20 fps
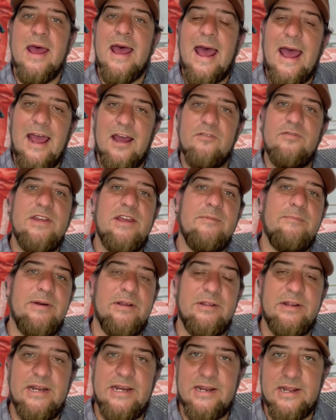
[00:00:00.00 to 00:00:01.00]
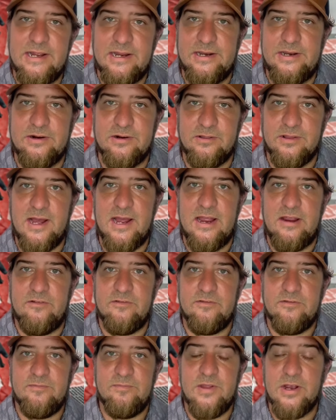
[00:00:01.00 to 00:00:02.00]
have the ability to end your life.